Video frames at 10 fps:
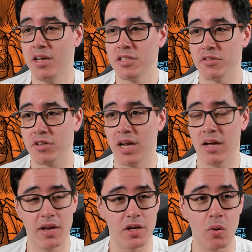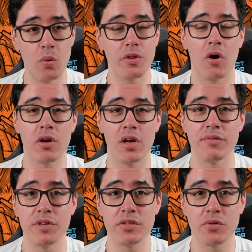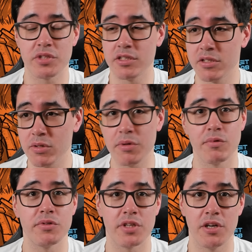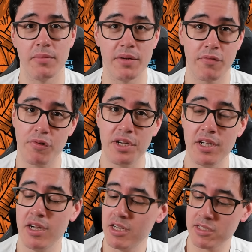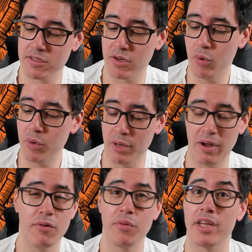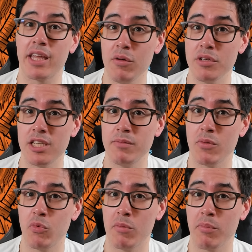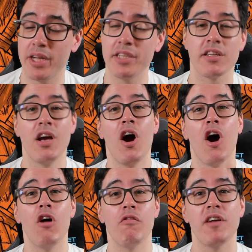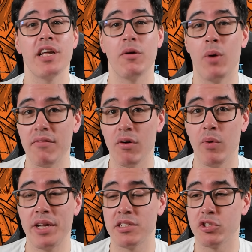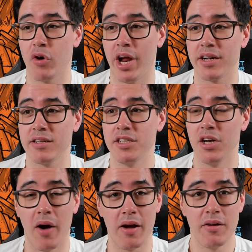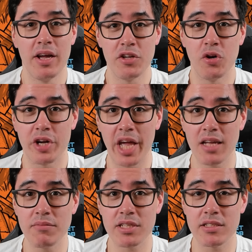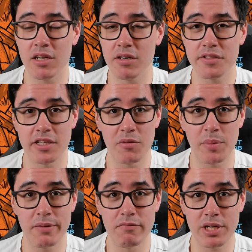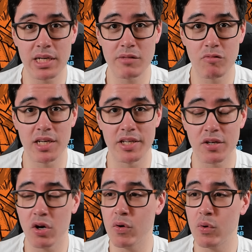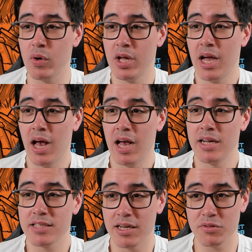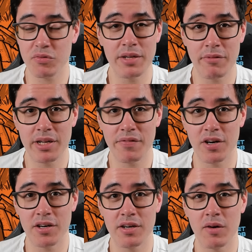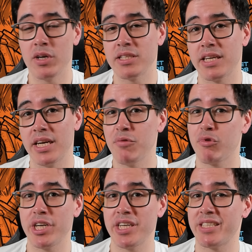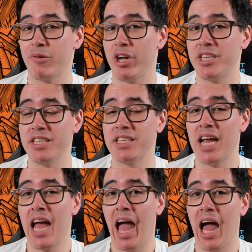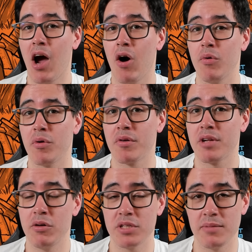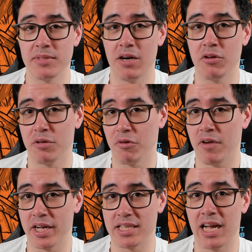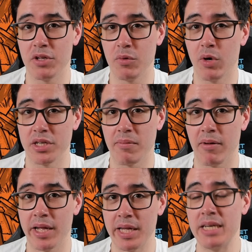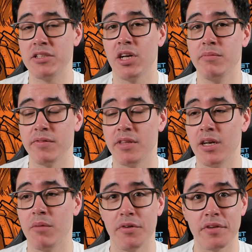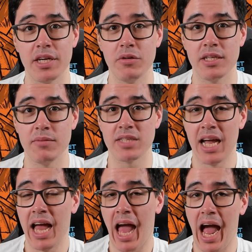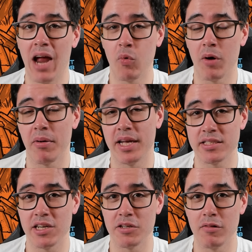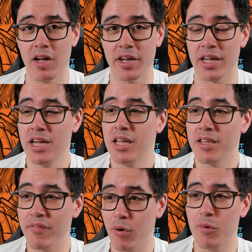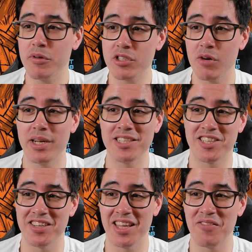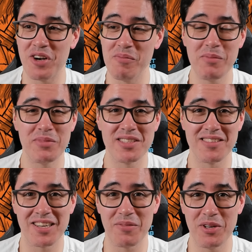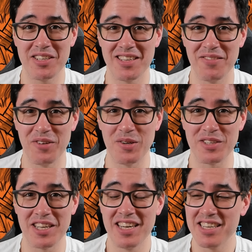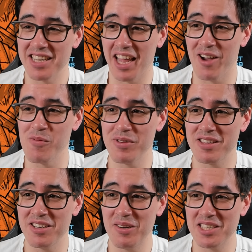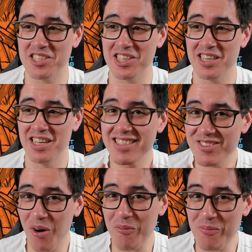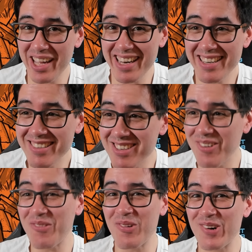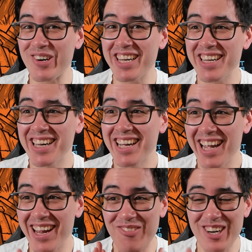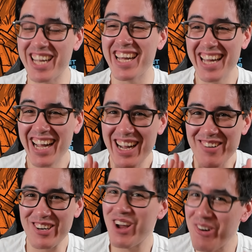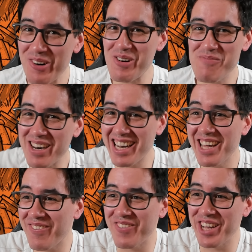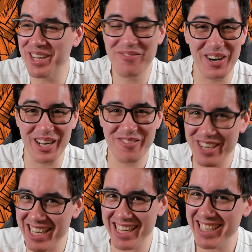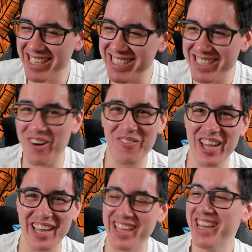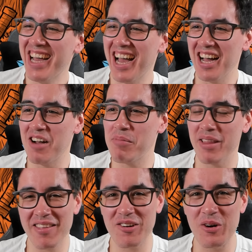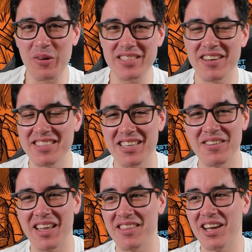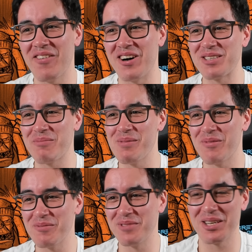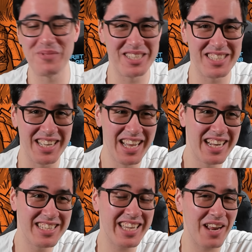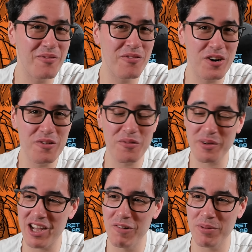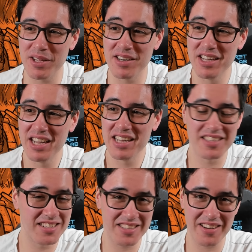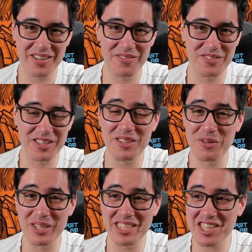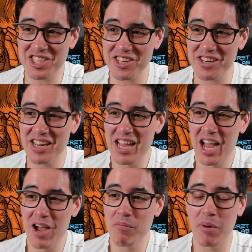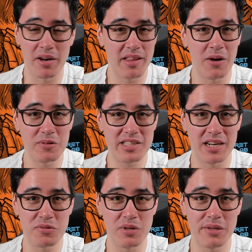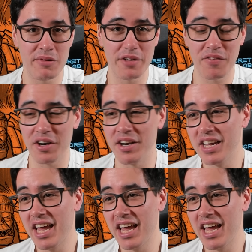So it's going to have like all the online resources, because all the rules are going to be free. So it'll have all the kill teams in one place. Hopefully it will have a way to track, you know, your games and stuff. So that would be really, really cool. Sounds really, really fun. Once again, he reiterated how Kill Team is now going to reflect how you want to play in terms of the number of kill teams and what playstyle you'll like. They've also mentioned they've got members of the community involved to help with the new edition. It's not me, don't worry. No one will believe me, but it really is not me. But that's cool. It's nice that they've asked people from the community to get involved with helping the design of the new edition. But that all sounds really, really fun.